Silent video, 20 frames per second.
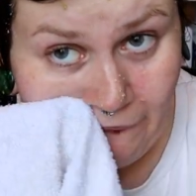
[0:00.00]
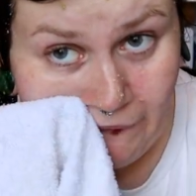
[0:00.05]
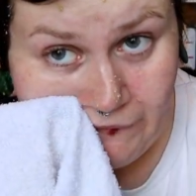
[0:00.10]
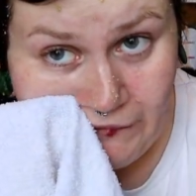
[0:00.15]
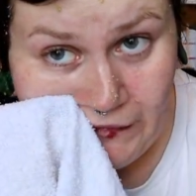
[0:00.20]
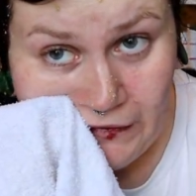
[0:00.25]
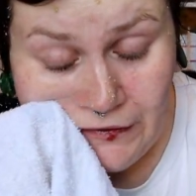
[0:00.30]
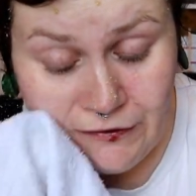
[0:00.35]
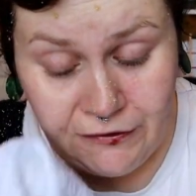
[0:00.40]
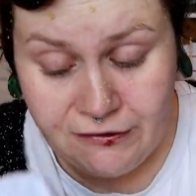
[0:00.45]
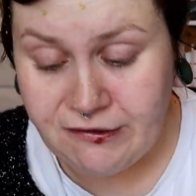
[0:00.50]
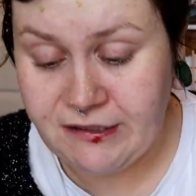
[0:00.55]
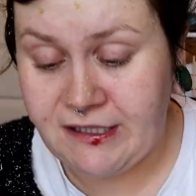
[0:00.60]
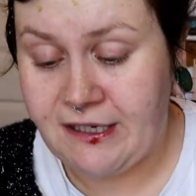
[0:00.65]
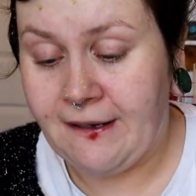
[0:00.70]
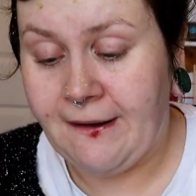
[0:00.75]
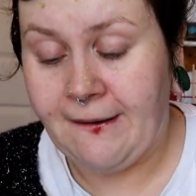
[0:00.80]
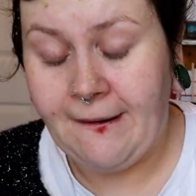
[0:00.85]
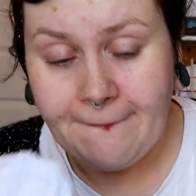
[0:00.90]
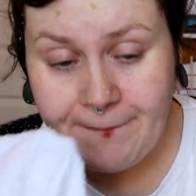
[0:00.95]
food,
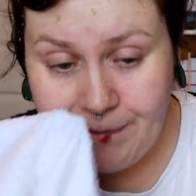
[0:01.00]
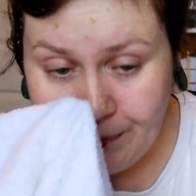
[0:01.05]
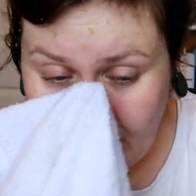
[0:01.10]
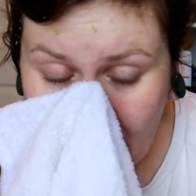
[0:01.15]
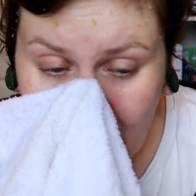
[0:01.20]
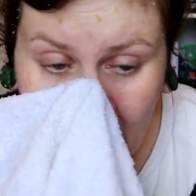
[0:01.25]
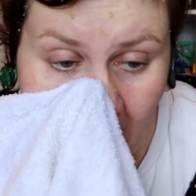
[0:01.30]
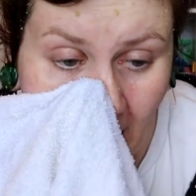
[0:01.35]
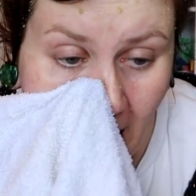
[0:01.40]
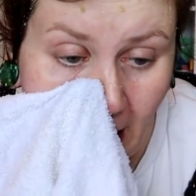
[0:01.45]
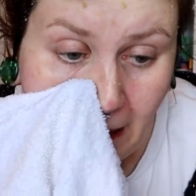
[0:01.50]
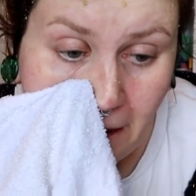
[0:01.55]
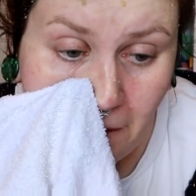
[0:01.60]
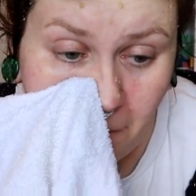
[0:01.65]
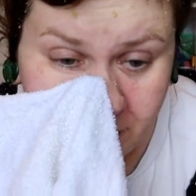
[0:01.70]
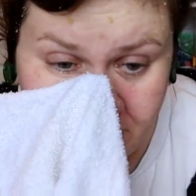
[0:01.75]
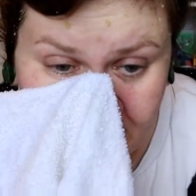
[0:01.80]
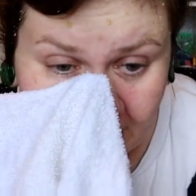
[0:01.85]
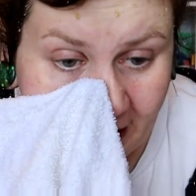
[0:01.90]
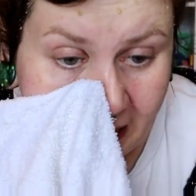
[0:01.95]

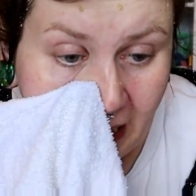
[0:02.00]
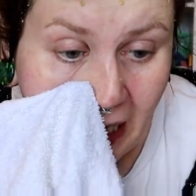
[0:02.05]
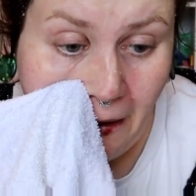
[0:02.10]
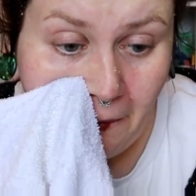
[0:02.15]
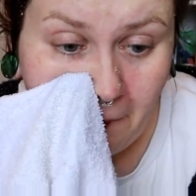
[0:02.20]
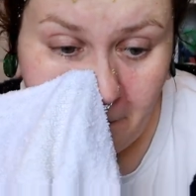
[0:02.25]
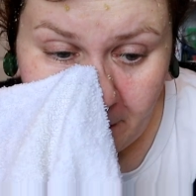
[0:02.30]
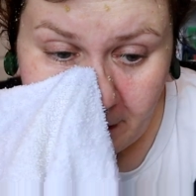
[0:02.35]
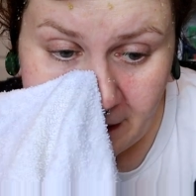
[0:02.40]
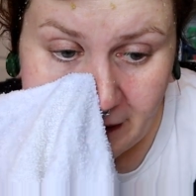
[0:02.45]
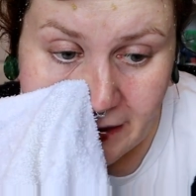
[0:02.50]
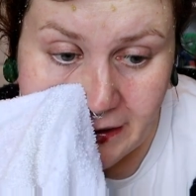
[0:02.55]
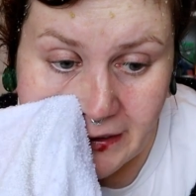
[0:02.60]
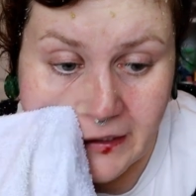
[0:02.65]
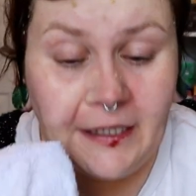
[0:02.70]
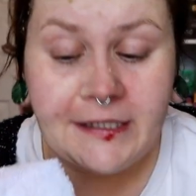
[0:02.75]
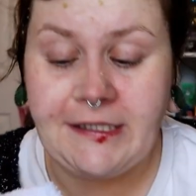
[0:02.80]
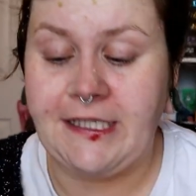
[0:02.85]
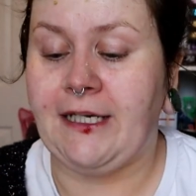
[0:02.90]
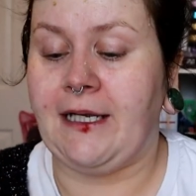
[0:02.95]
go check it out.
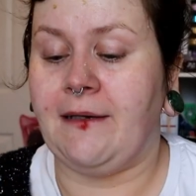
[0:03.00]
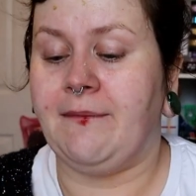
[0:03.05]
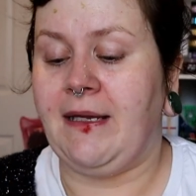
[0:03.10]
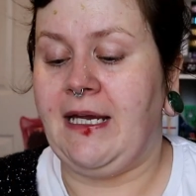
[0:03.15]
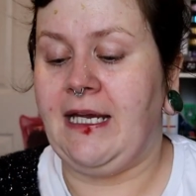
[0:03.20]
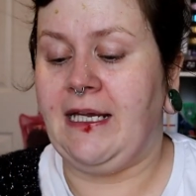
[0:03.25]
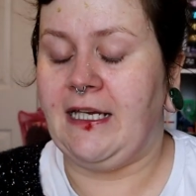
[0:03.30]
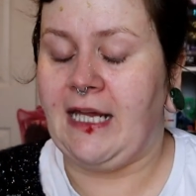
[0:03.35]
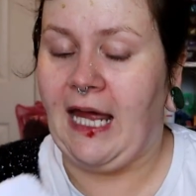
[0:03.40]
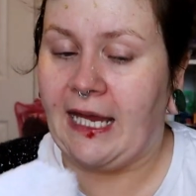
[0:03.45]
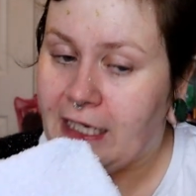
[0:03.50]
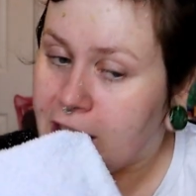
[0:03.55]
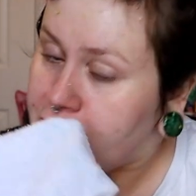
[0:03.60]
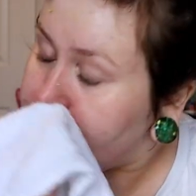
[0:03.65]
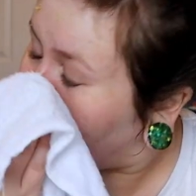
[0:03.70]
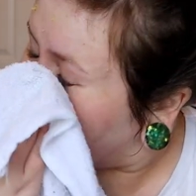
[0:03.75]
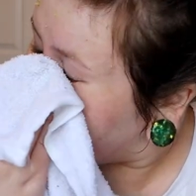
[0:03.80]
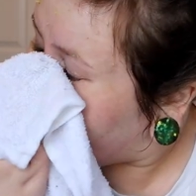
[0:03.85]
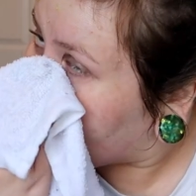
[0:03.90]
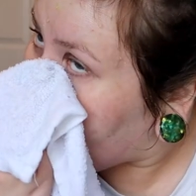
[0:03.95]
Because he
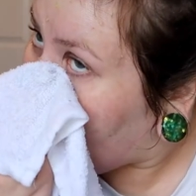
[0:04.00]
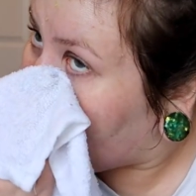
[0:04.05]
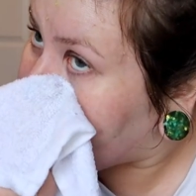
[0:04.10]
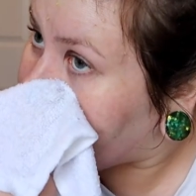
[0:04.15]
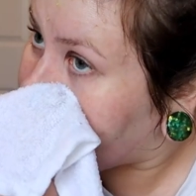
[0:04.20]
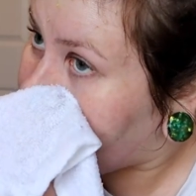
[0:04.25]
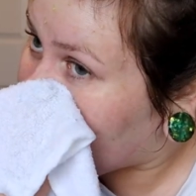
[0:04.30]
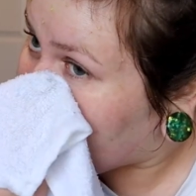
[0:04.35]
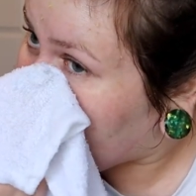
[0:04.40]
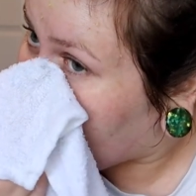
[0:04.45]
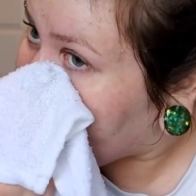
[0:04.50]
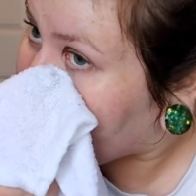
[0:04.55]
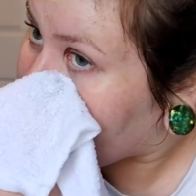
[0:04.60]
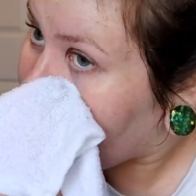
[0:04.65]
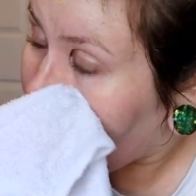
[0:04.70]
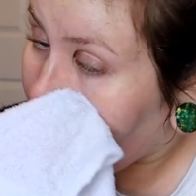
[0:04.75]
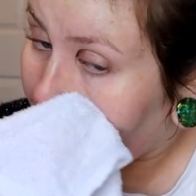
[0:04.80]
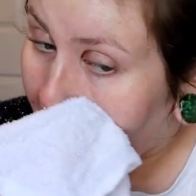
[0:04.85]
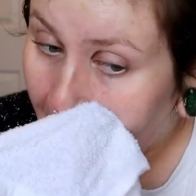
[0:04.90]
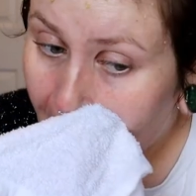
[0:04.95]
shows people how to make like
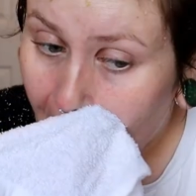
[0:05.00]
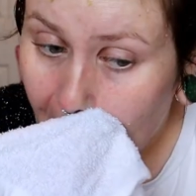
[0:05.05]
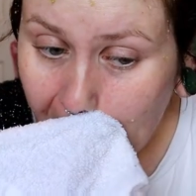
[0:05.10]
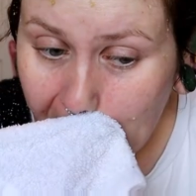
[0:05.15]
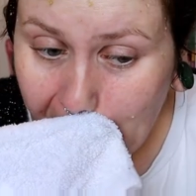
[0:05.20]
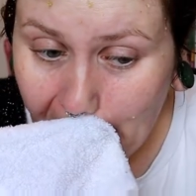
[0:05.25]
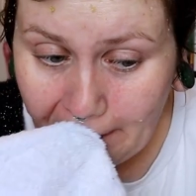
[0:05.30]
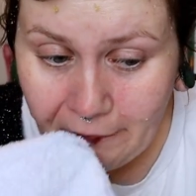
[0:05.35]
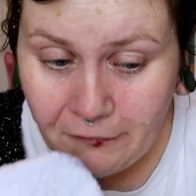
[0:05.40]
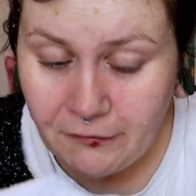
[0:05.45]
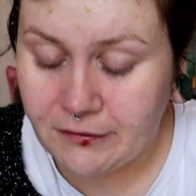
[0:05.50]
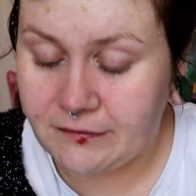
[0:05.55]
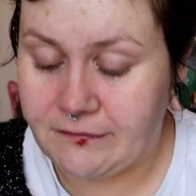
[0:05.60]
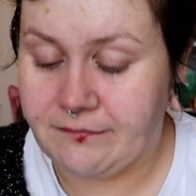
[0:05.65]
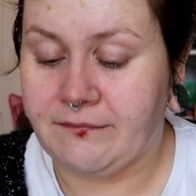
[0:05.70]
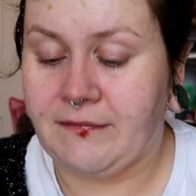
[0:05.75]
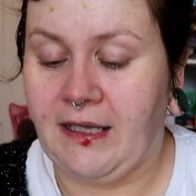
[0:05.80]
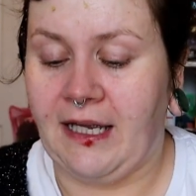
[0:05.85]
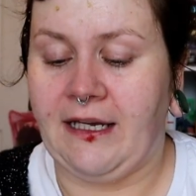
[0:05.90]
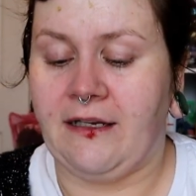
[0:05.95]
their
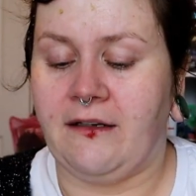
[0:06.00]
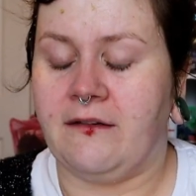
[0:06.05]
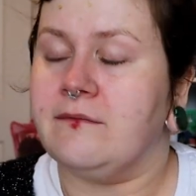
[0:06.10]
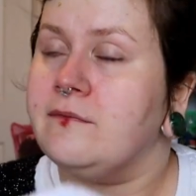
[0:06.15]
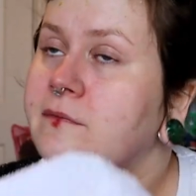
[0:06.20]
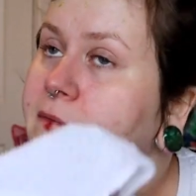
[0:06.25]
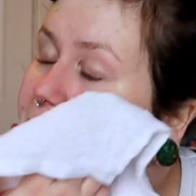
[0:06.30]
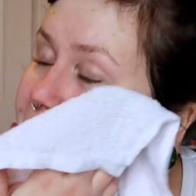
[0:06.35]
own like